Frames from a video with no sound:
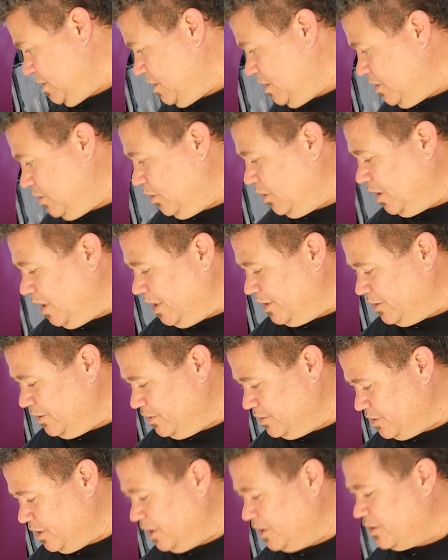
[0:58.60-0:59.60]
All I do
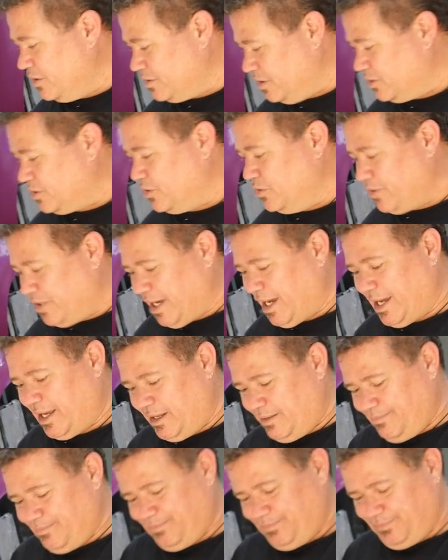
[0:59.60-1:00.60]
is I use a
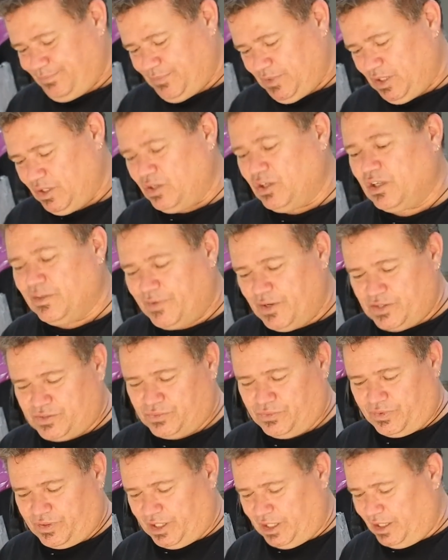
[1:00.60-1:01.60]
2K universal
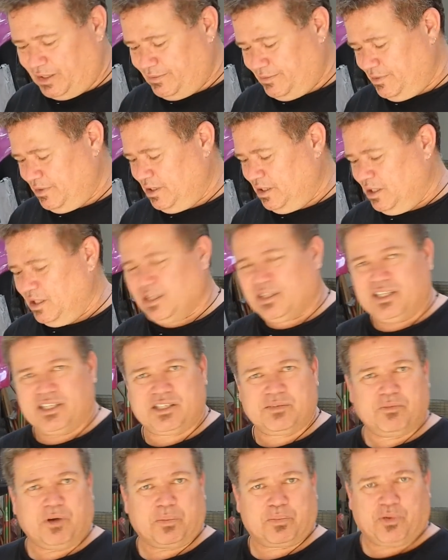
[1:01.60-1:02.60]
thinner. This is
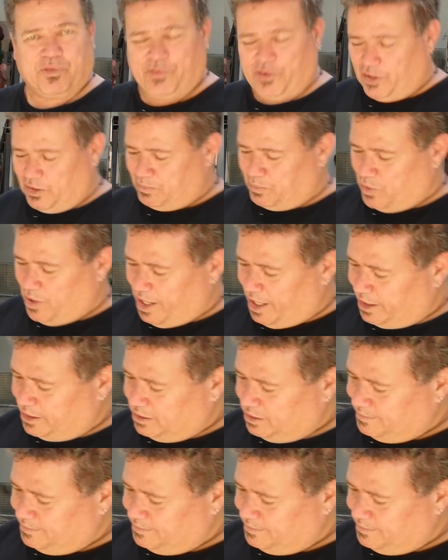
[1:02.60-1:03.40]
my preferred brand.